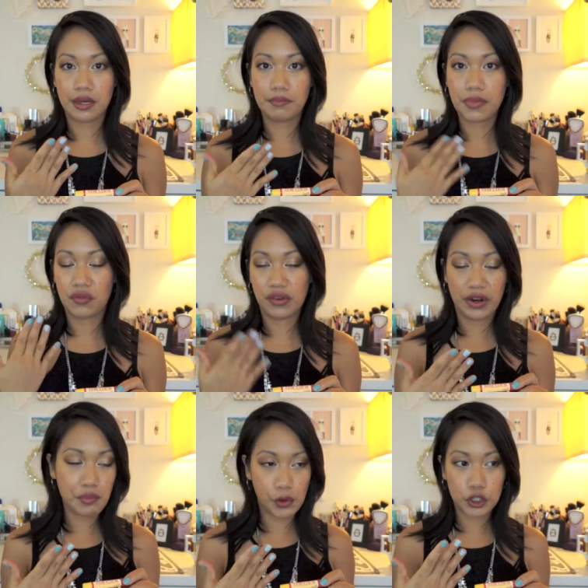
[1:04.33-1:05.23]
They're very
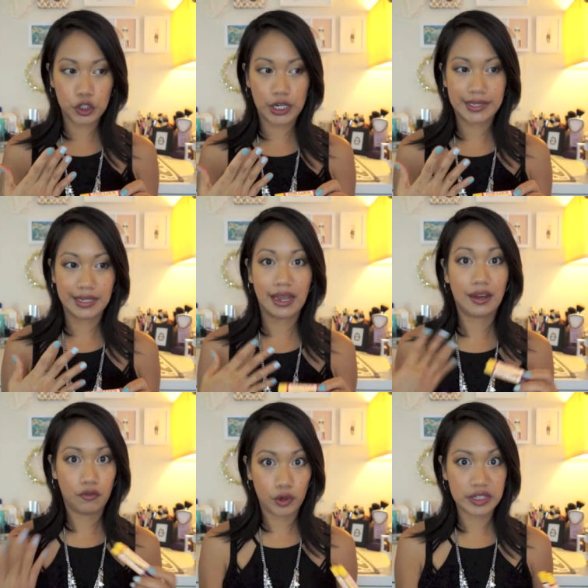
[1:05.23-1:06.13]
moisturizing, and
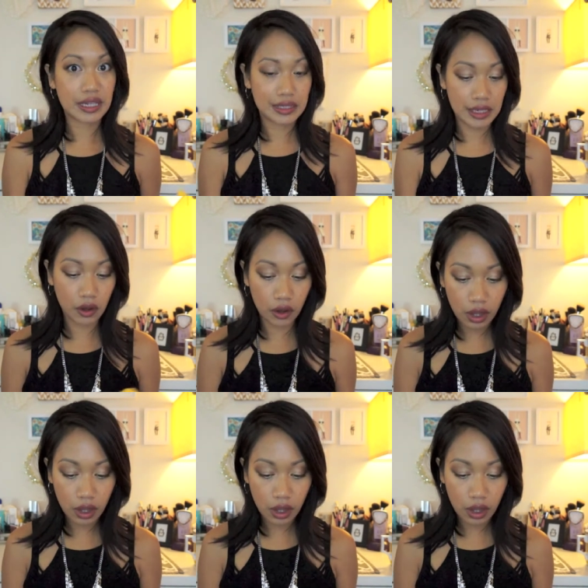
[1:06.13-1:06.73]
of course they tingle.